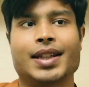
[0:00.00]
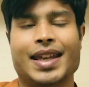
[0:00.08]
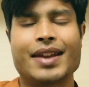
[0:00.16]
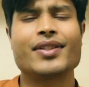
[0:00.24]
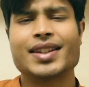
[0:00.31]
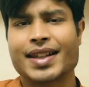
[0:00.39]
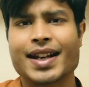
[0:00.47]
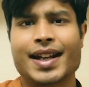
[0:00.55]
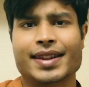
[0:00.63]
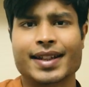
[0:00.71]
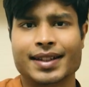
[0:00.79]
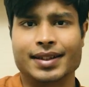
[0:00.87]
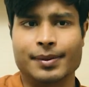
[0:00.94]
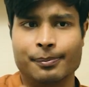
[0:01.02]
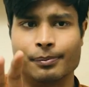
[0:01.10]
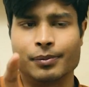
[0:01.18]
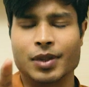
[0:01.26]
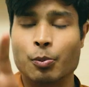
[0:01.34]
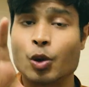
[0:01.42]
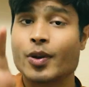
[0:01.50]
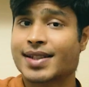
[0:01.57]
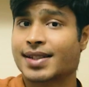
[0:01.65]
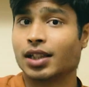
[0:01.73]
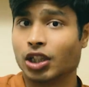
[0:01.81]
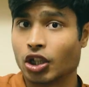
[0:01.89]
Even then, I think the movie
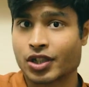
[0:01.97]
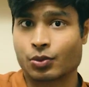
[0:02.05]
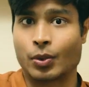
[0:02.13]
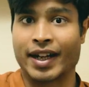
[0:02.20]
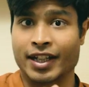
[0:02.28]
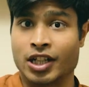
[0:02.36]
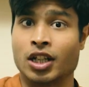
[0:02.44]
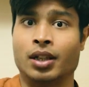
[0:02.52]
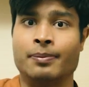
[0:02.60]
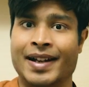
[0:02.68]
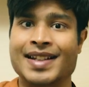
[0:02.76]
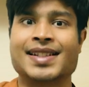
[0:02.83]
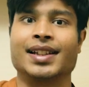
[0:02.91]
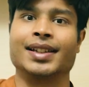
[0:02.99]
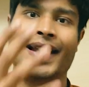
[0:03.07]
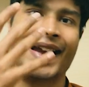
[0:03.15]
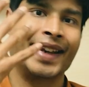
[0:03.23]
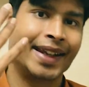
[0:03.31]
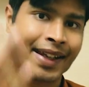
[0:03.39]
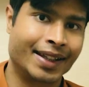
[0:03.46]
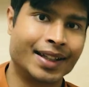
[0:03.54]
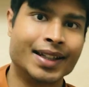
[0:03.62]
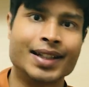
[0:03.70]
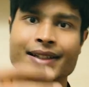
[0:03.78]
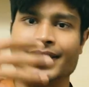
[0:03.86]
still looks very good because the lighting,
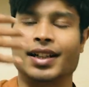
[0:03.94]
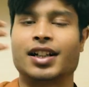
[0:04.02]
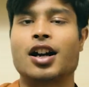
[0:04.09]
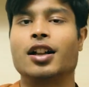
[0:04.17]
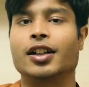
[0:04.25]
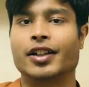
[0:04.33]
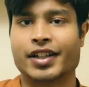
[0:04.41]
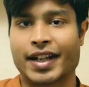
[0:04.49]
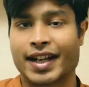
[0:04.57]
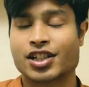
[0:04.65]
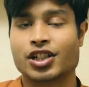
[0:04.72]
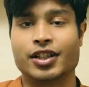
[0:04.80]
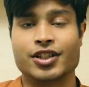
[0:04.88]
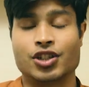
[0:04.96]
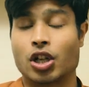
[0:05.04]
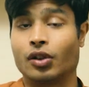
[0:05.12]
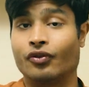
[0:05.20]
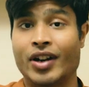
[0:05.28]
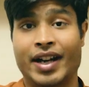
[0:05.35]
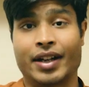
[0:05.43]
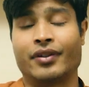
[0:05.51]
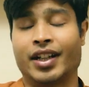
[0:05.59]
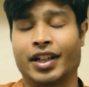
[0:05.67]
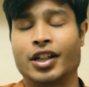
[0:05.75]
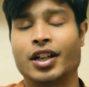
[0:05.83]
the color texture is all very,
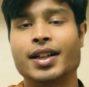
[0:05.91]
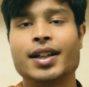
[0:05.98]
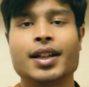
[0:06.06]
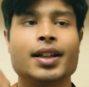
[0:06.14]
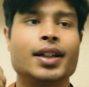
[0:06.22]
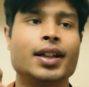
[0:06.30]
very good.